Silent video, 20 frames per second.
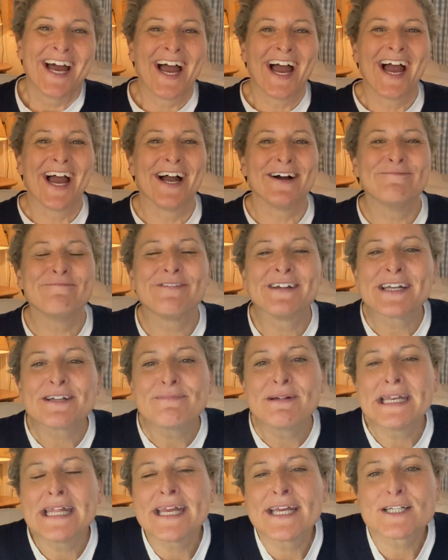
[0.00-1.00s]

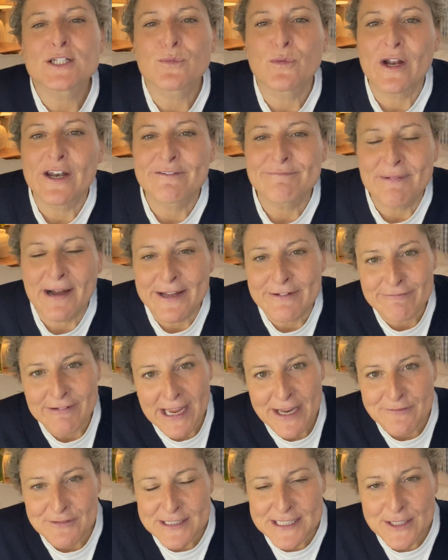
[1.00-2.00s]
Vitamin E is one of my
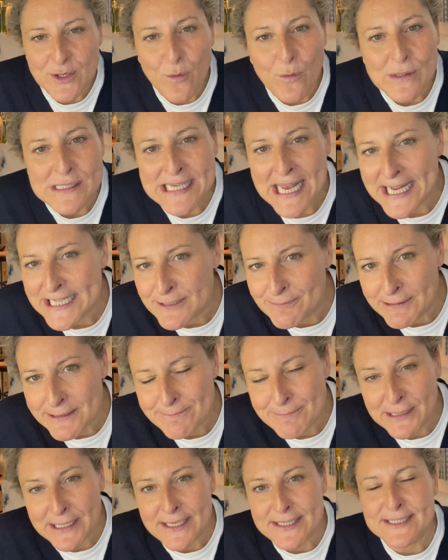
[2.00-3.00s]
favorites. It always has
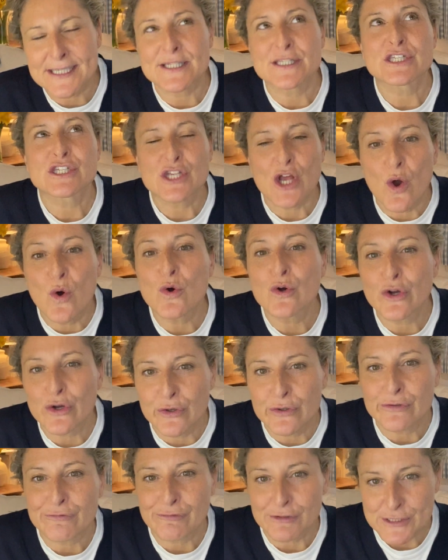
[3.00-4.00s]
been because it's so
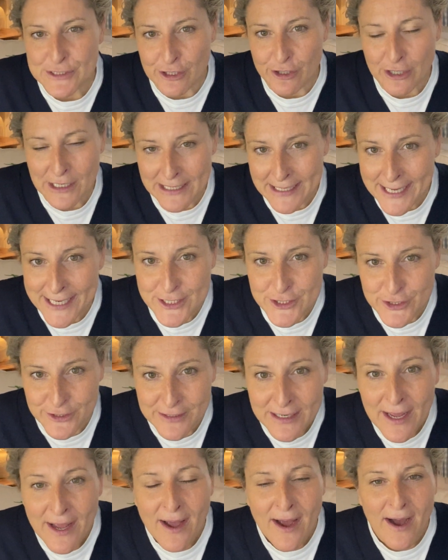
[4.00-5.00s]
good for
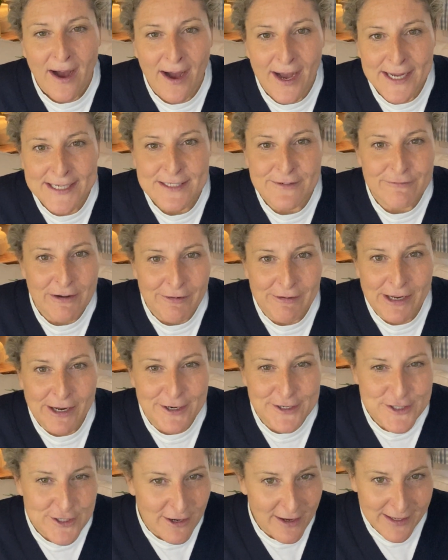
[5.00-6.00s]
circulation. I, as a very
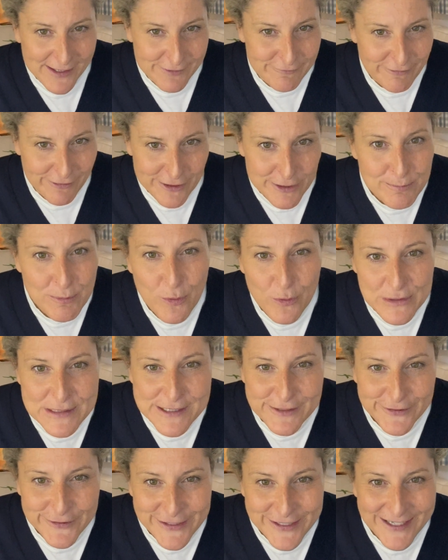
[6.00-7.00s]
young child, had very poor
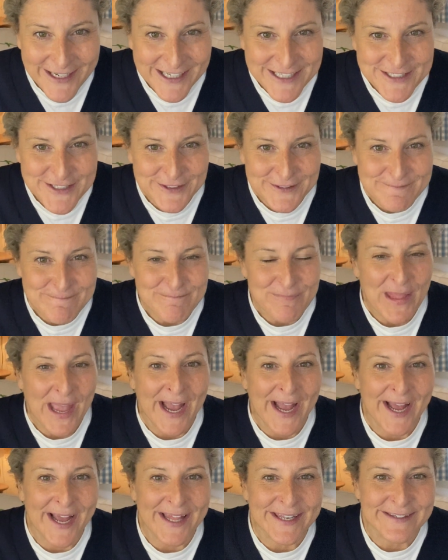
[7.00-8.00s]
circulation,
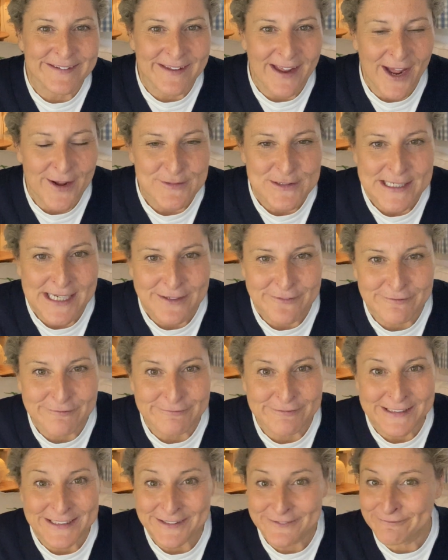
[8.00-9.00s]
and I was given
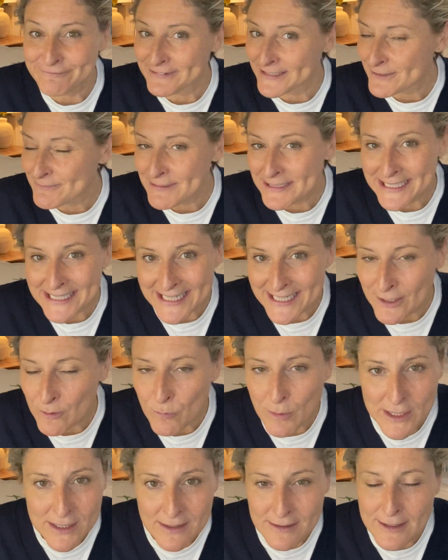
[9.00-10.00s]
vitamin E
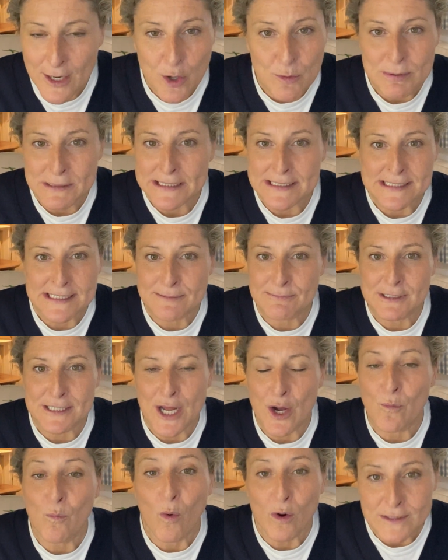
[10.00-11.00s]
when nobody seemed to
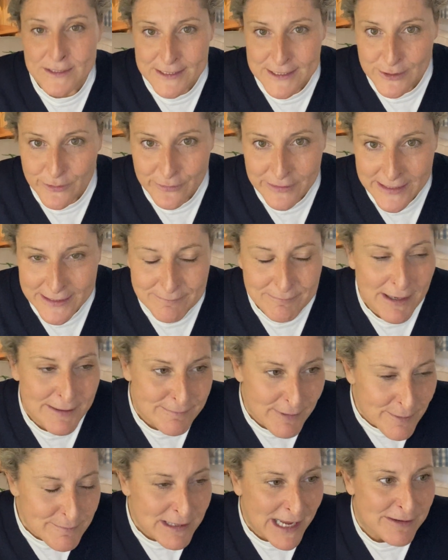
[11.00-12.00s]
know what to do with it. My
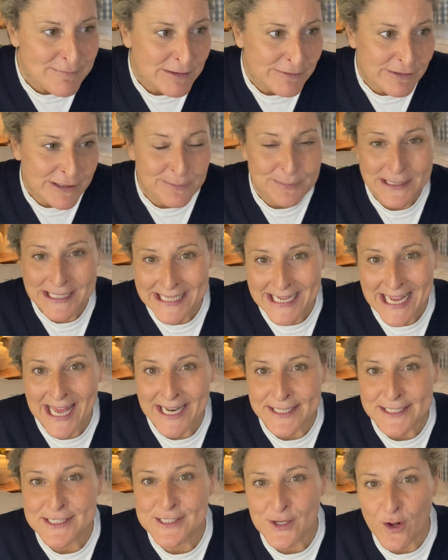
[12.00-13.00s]
mum gave me vitamin E
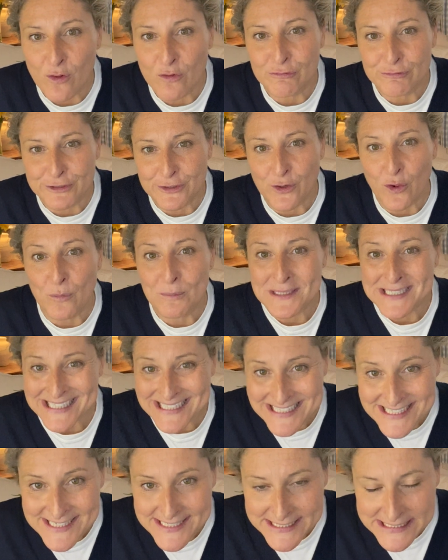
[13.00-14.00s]
and it solved it almost
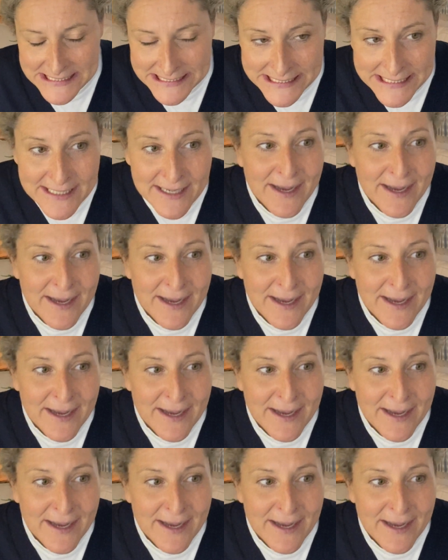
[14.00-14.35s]
instantly.